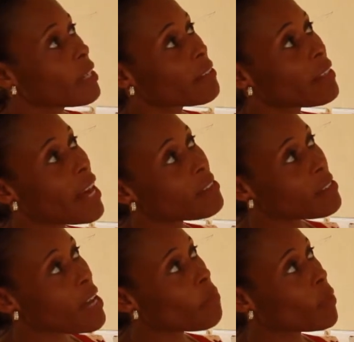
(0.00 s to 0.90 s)
The
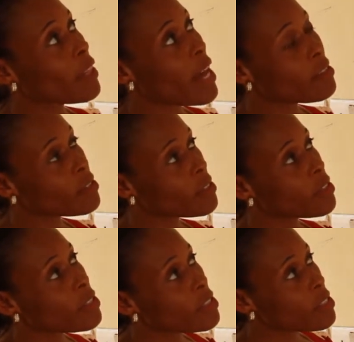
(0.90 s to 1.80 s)
last time we learned
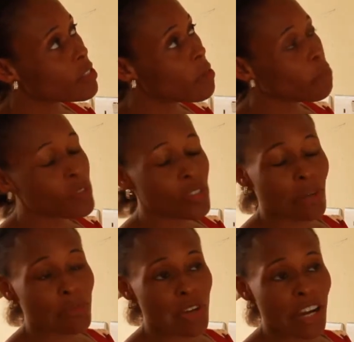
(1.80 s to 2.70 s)
simple
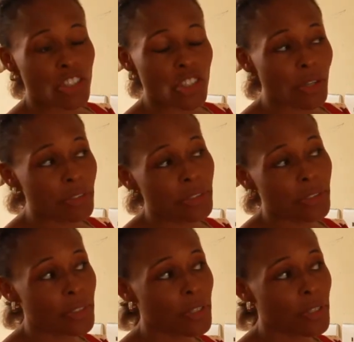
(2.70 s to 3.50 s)
subtraction,